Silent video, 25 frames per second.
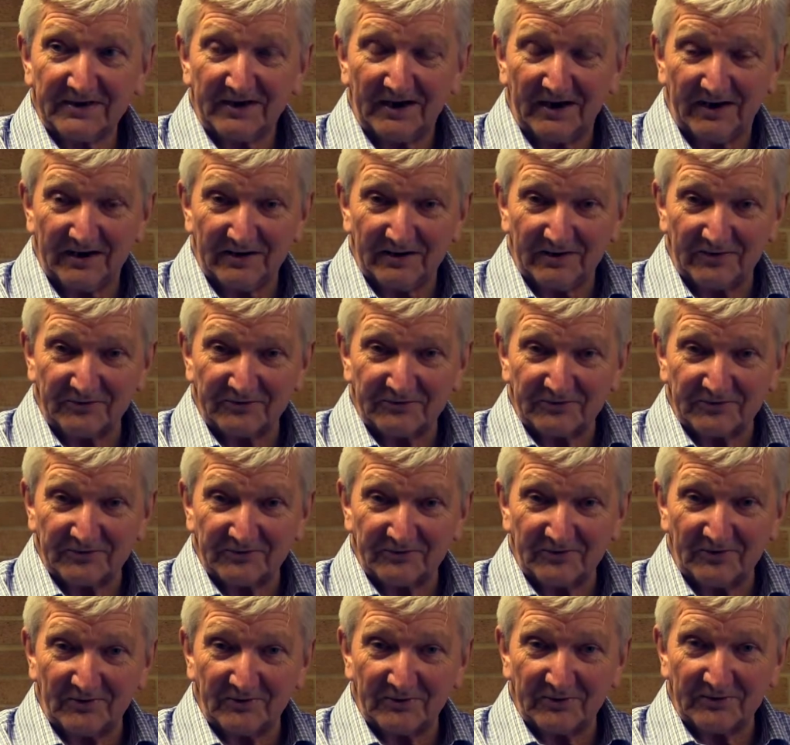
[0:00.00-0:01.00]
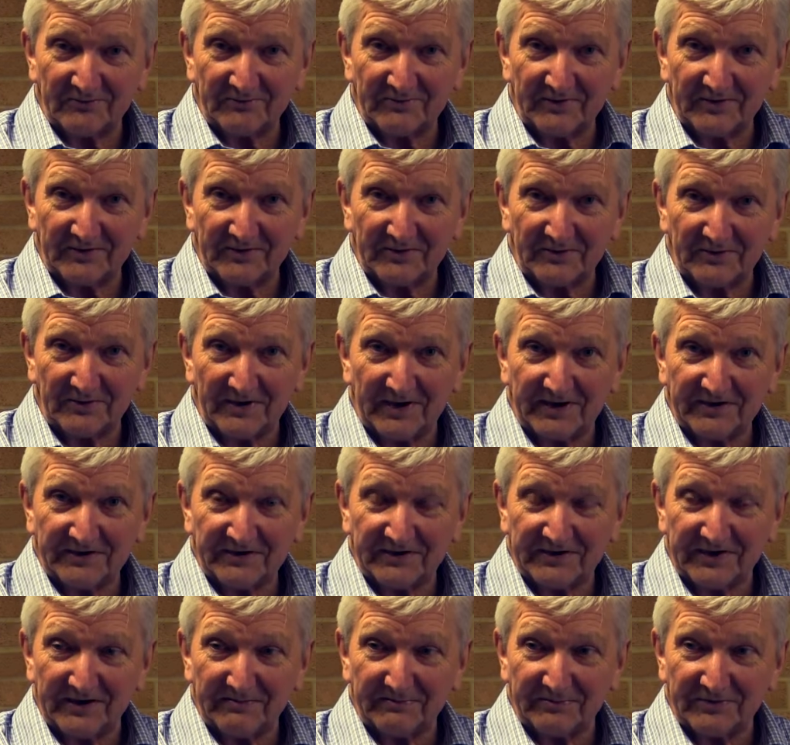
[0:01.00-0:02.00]
I lost control of the vehicle,
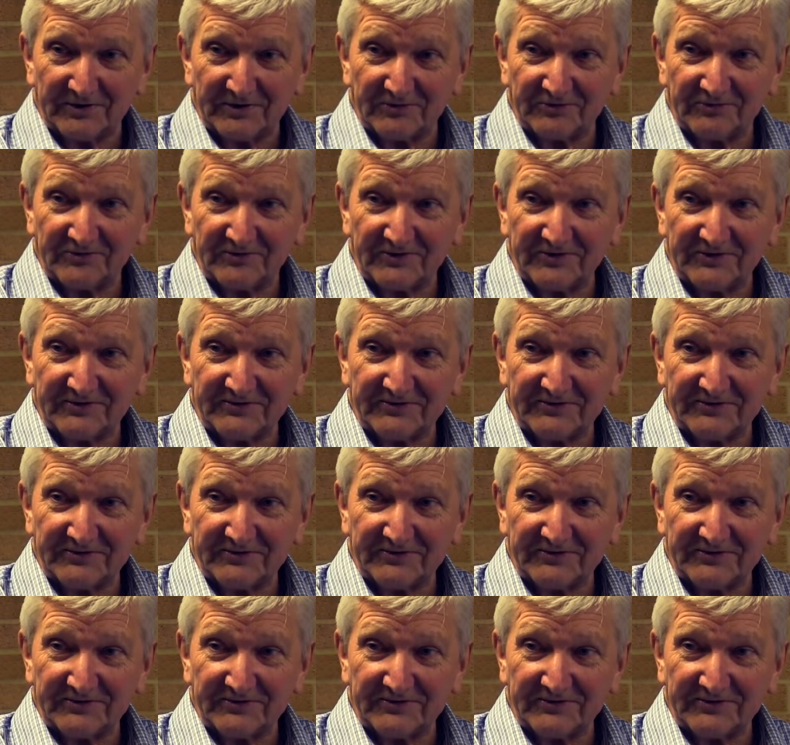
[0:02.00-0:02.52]
ended up in a tree